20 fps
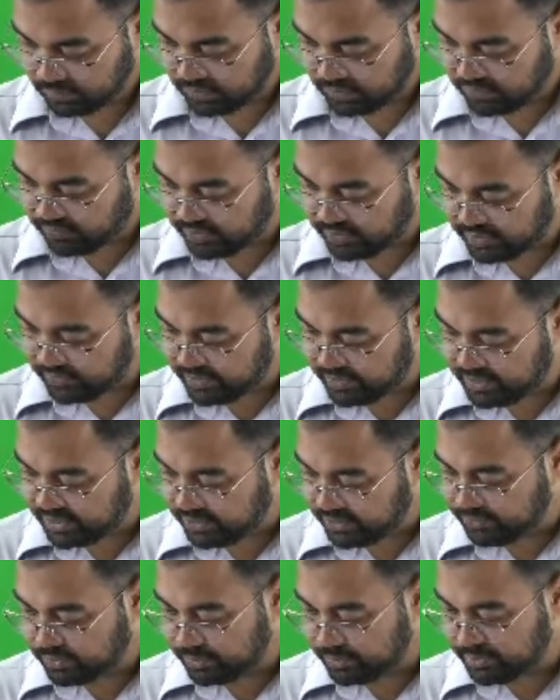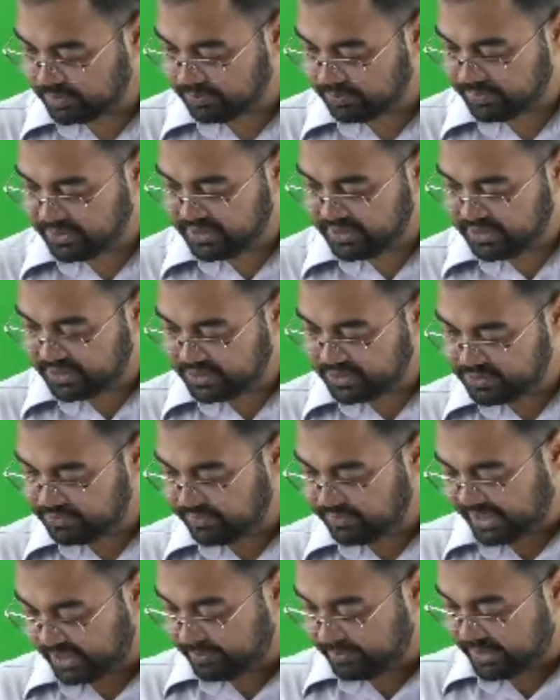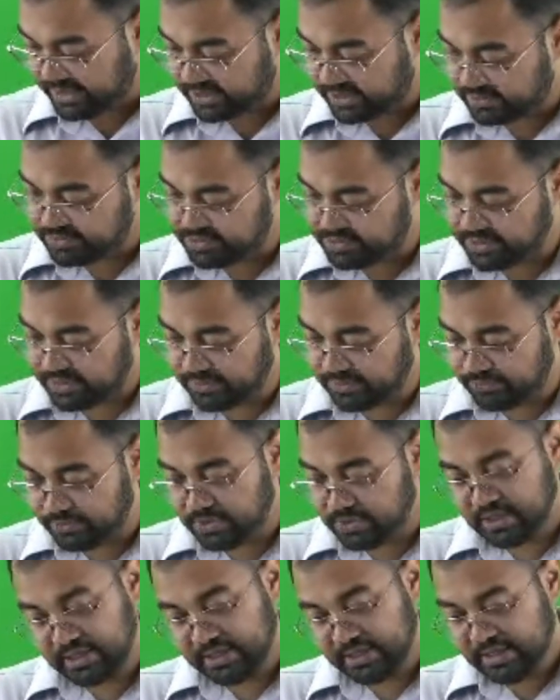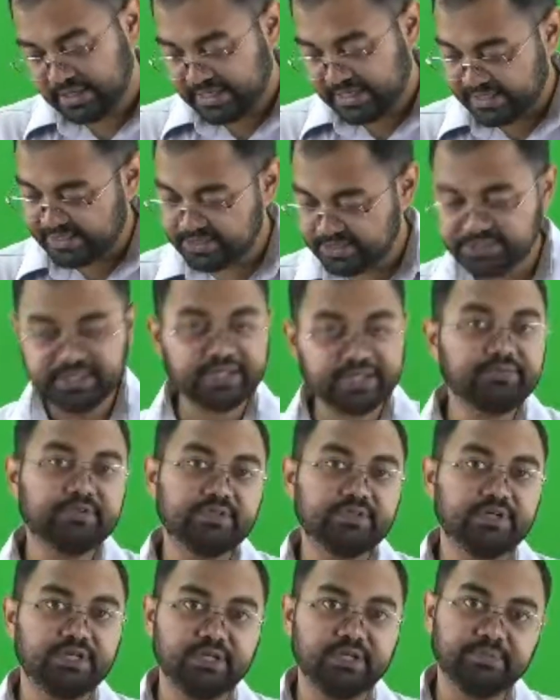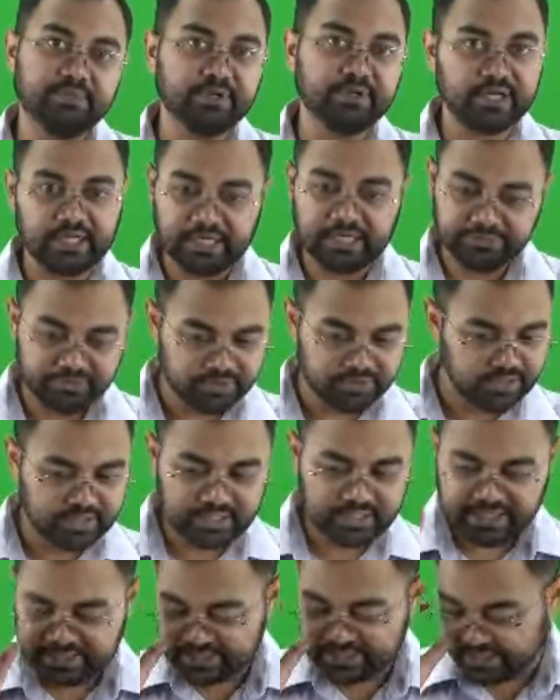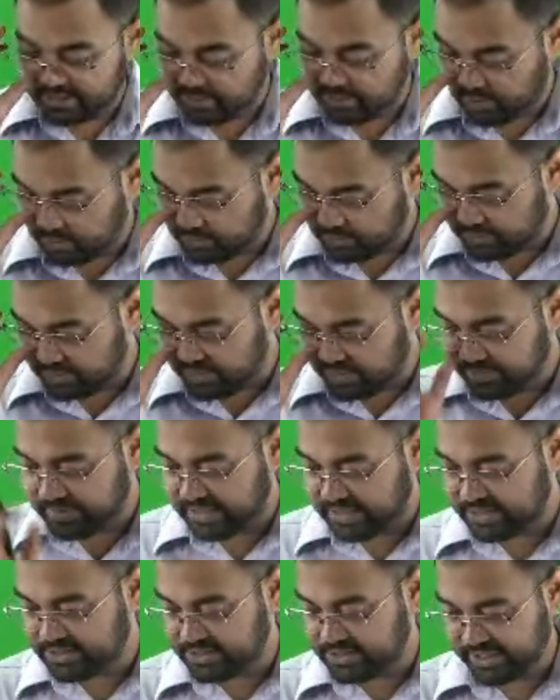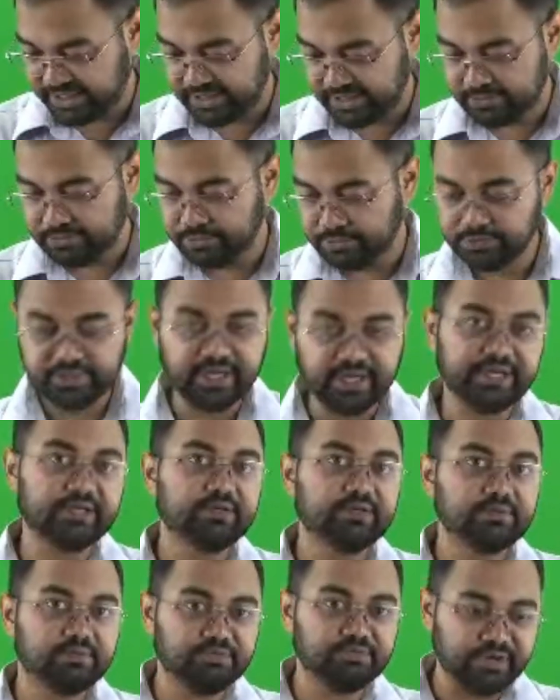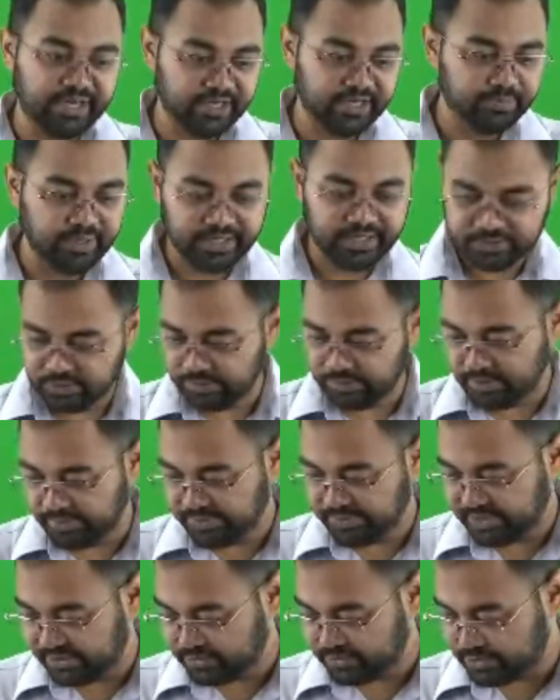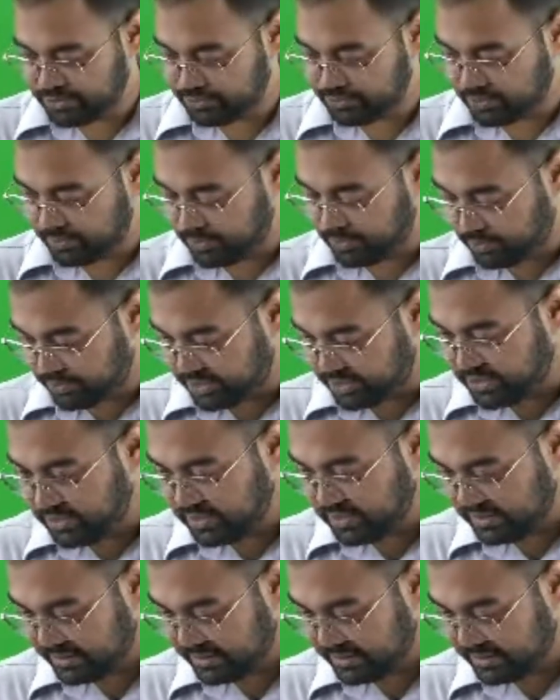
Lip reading: When we read from PPTs, white backgrounds are helpful. I'll check with the team. After the class, I'll talk to the team. I'll try to get white background PPTs also uploaded.